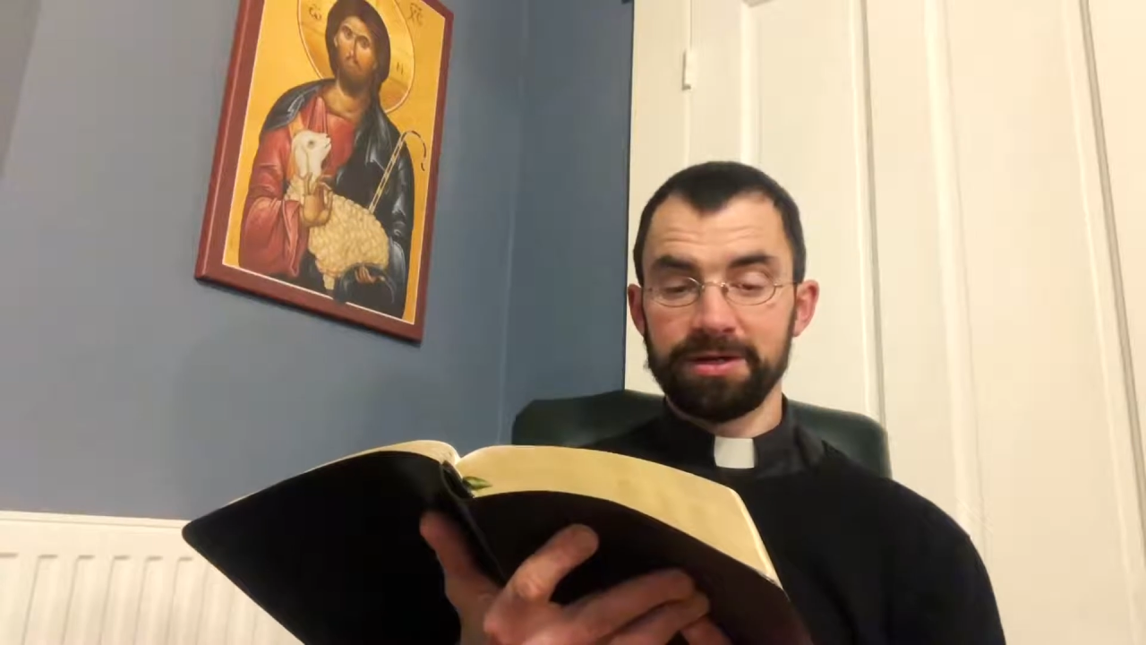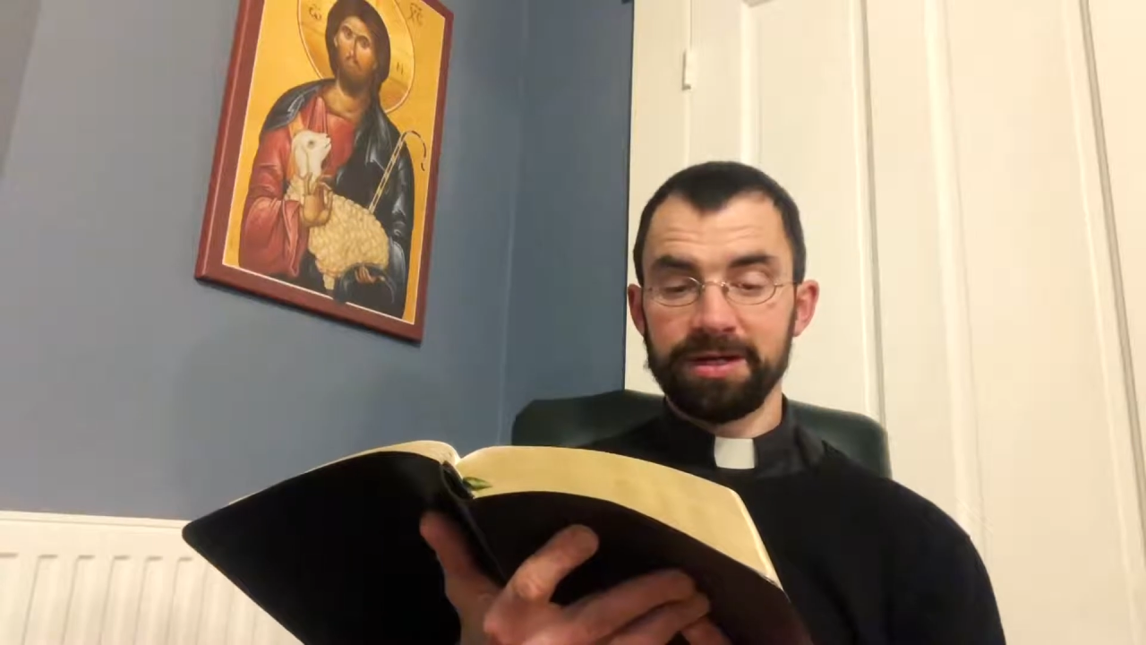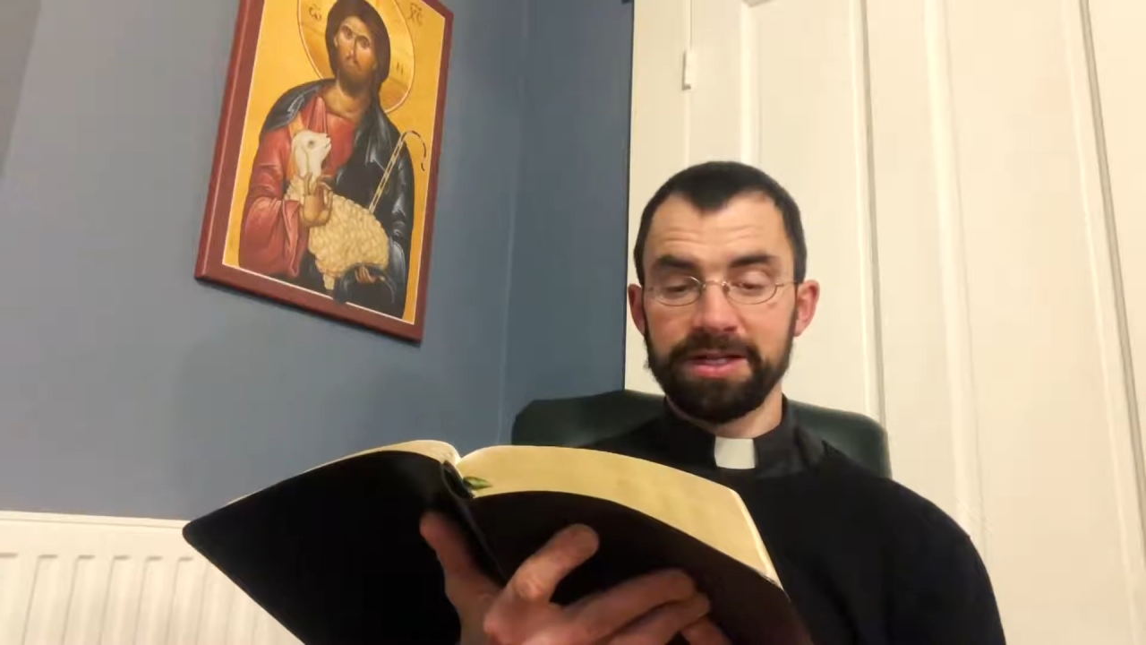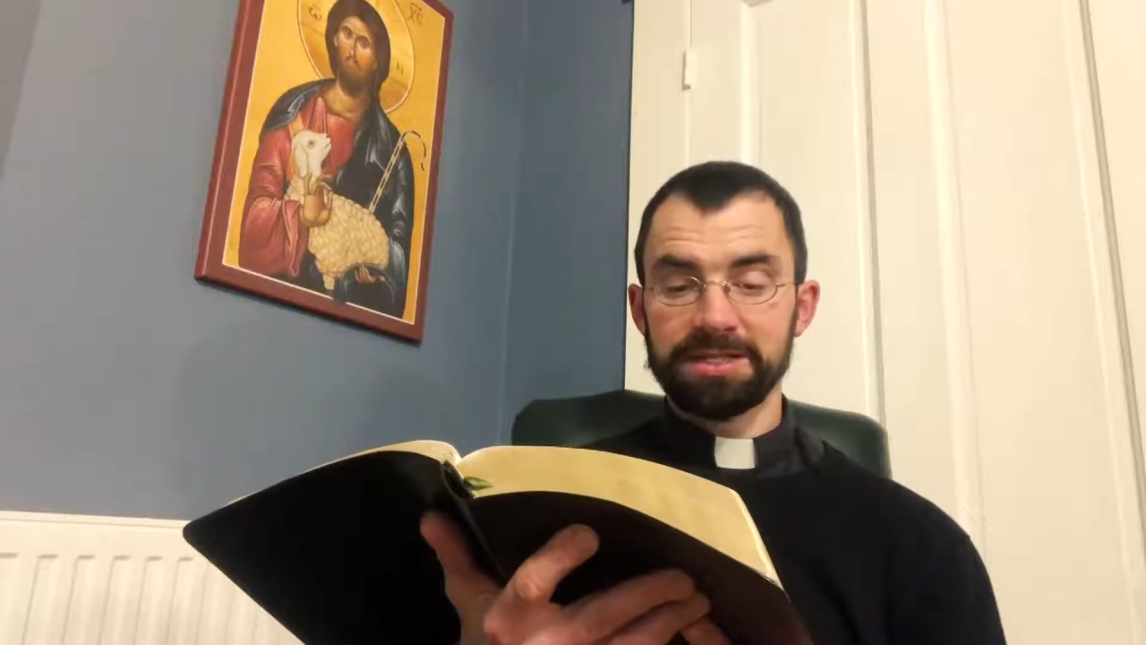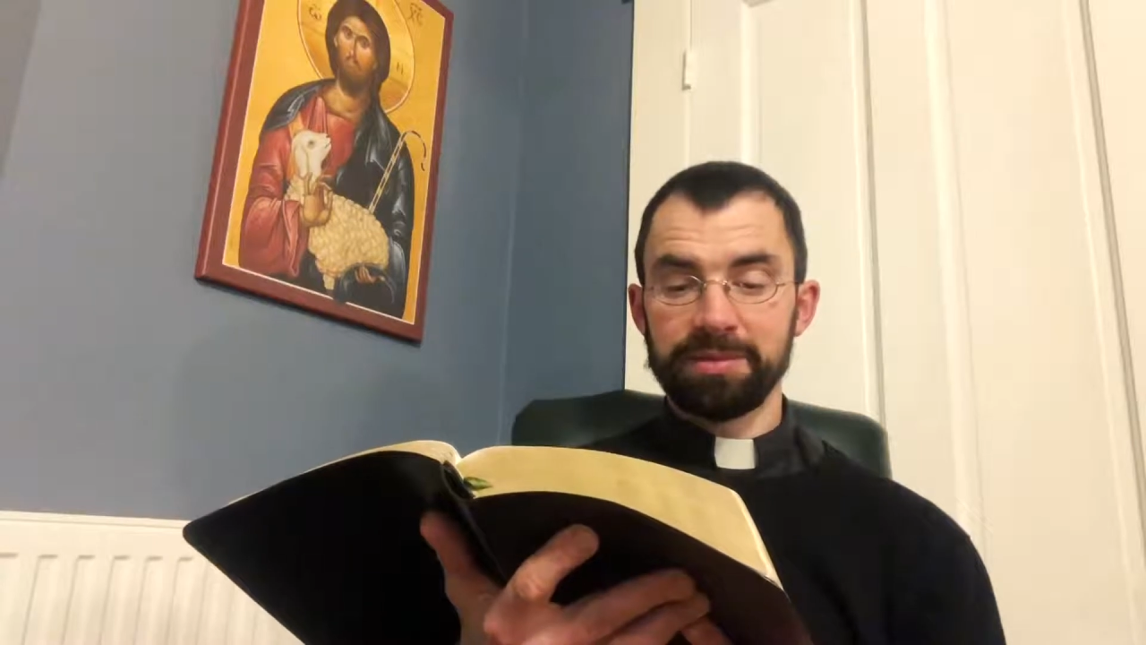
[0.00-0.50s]

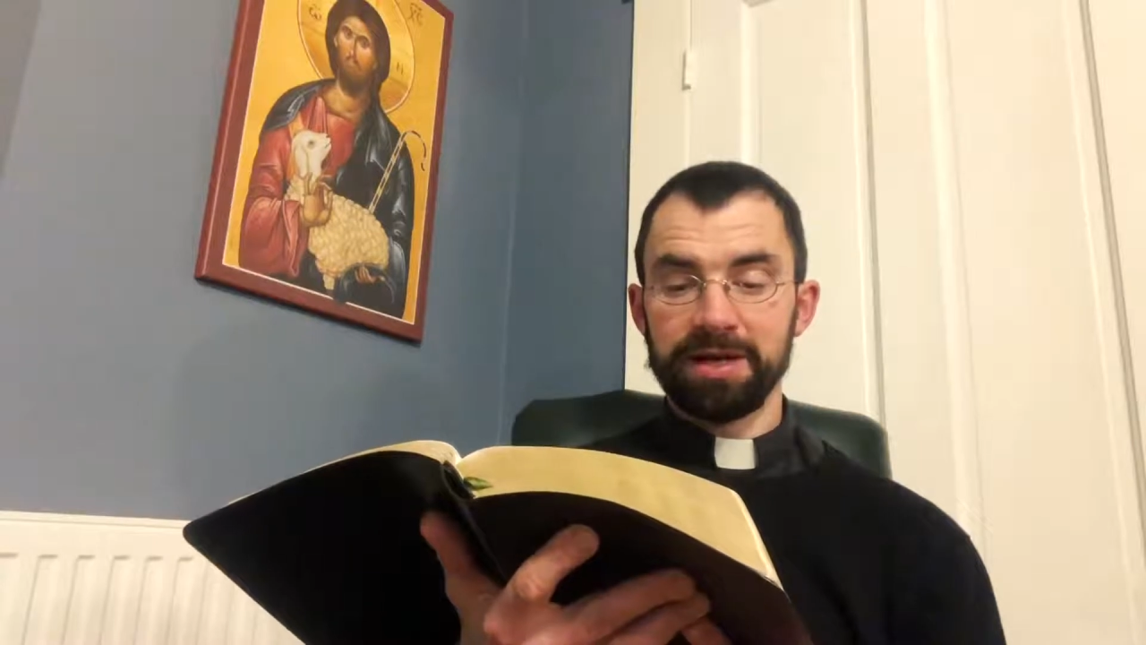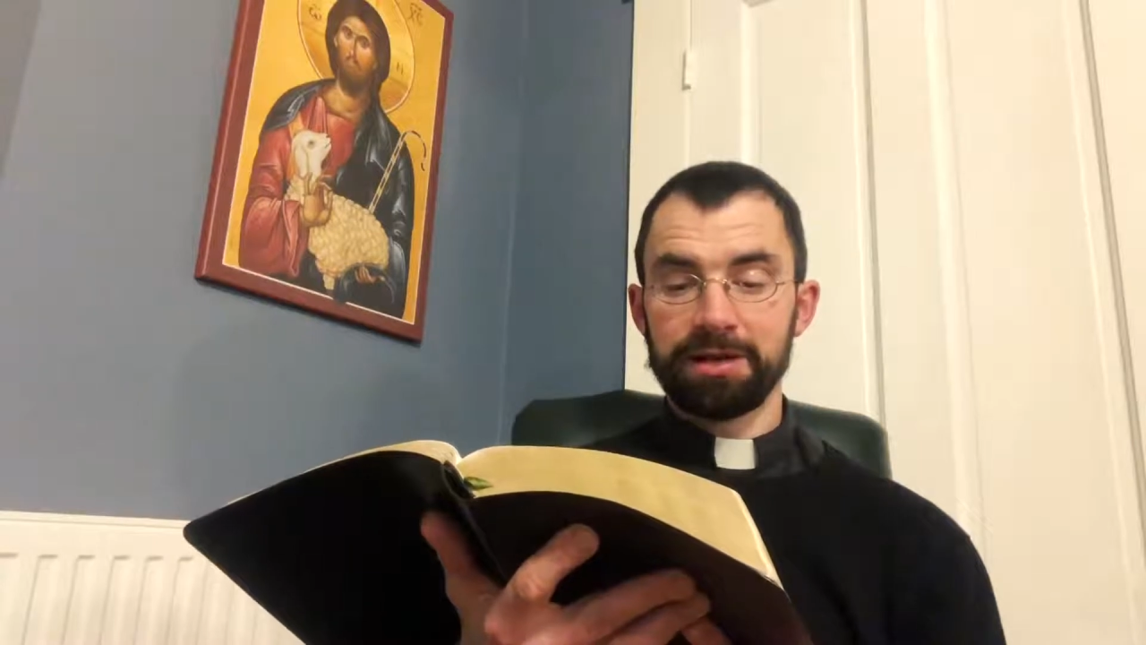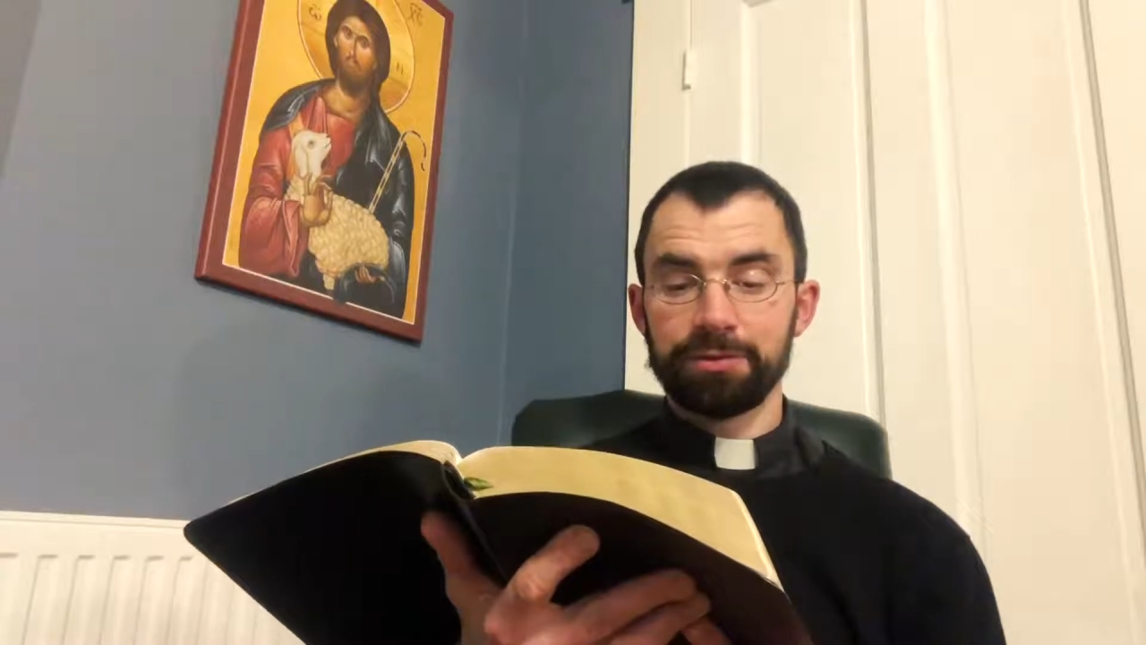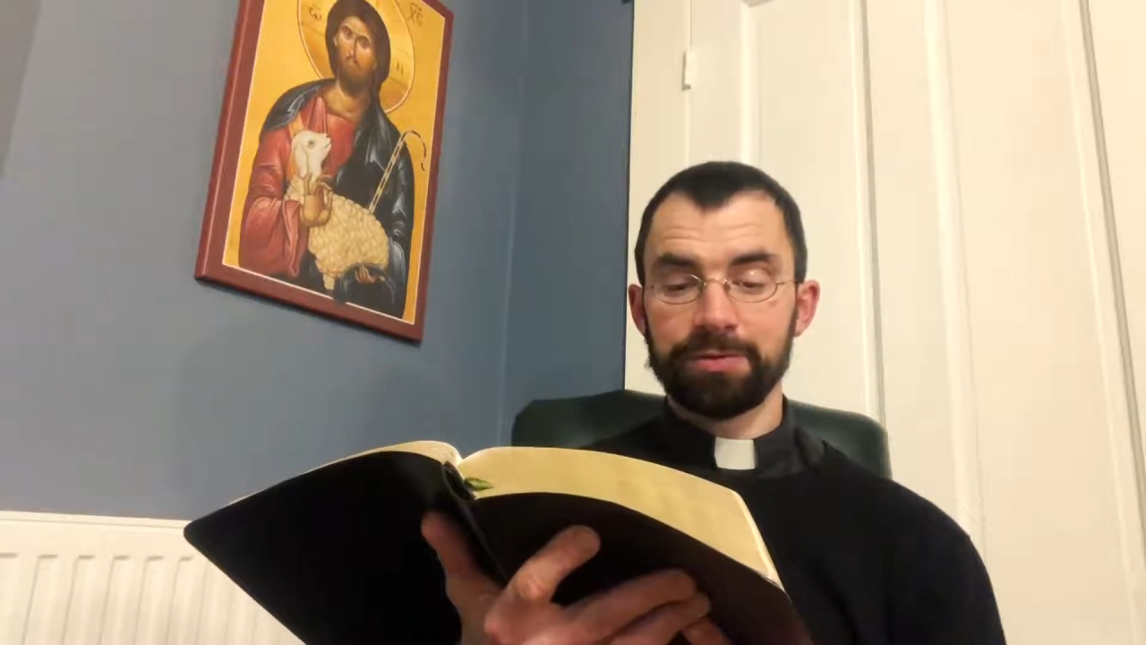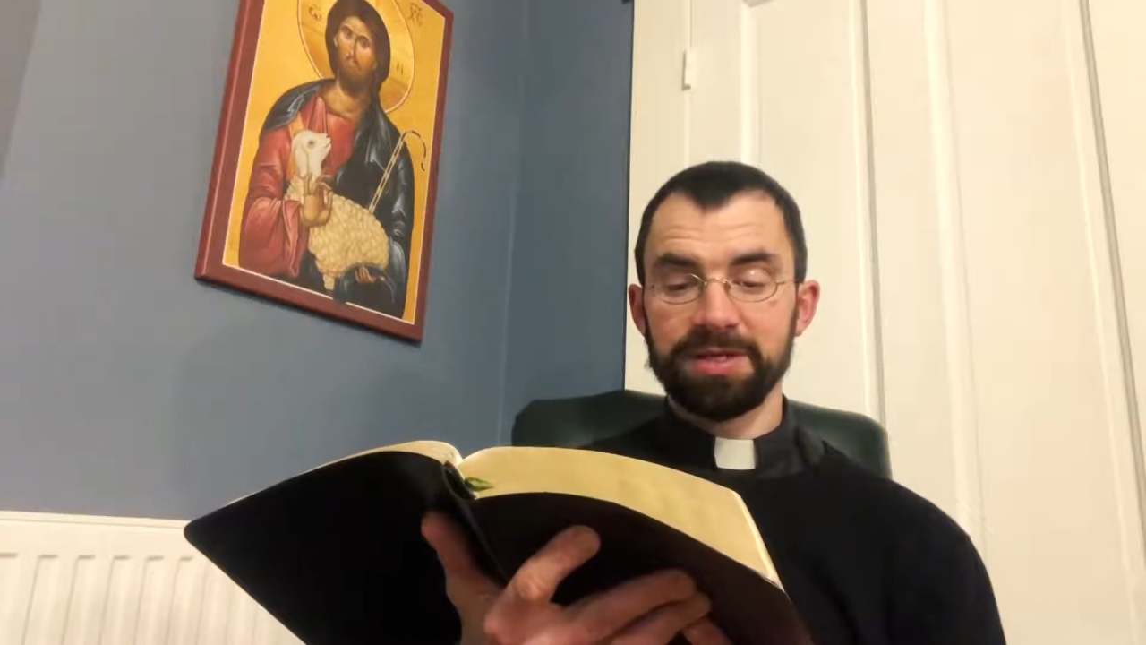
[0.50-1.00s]
Let us make
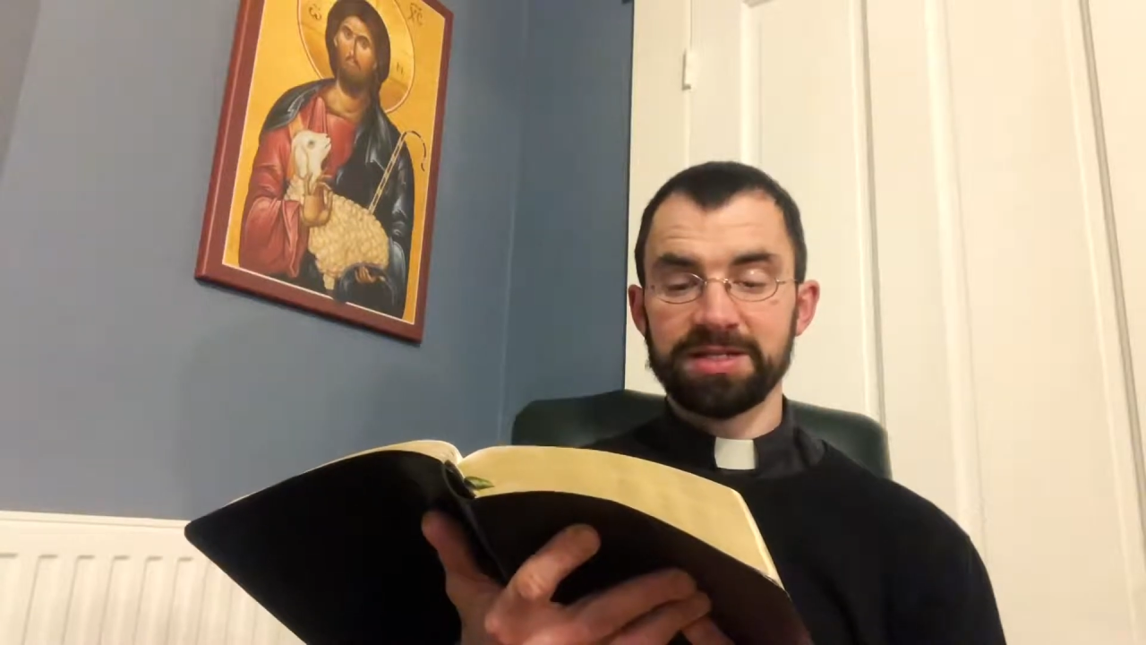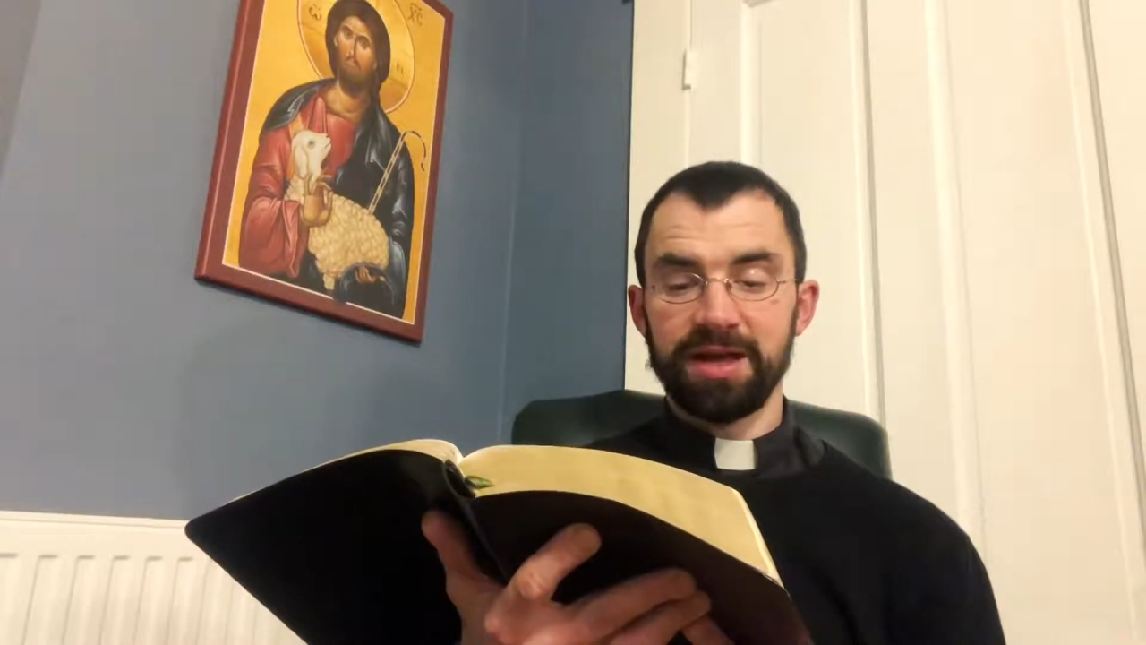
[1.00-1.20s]
3